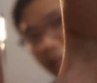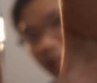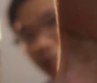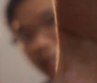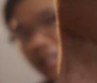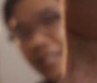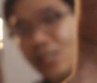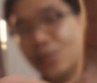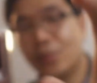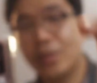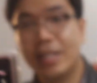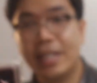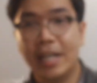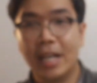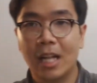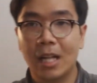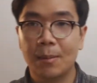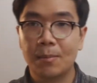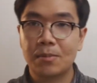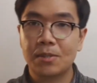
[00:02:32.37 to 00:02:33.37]
lens really
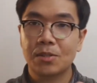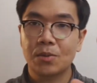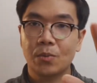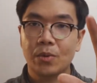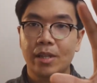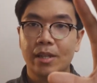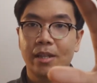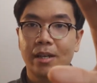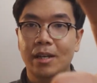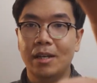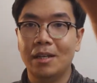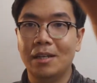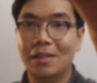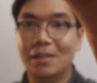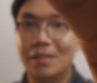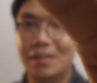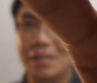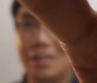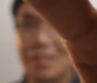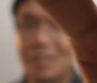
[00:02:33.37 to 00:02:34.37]
helps with the
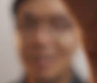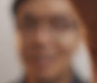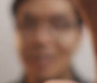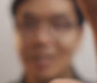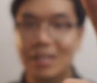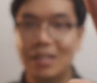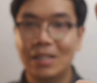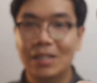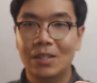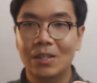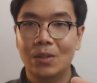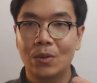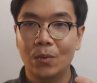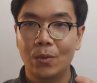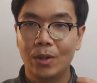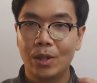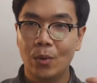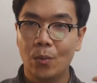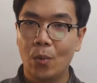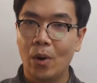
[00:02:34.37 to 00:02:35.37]

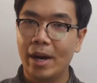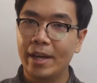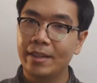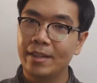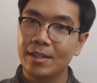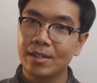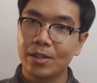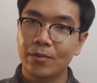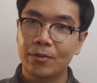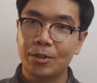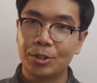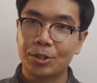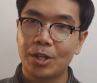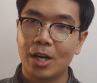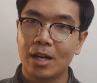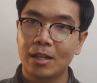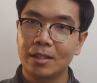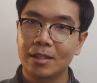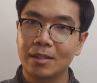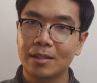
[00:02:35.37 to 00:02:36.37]
wideness of the
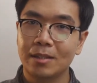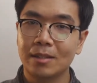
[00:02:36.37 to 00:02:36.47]
shot.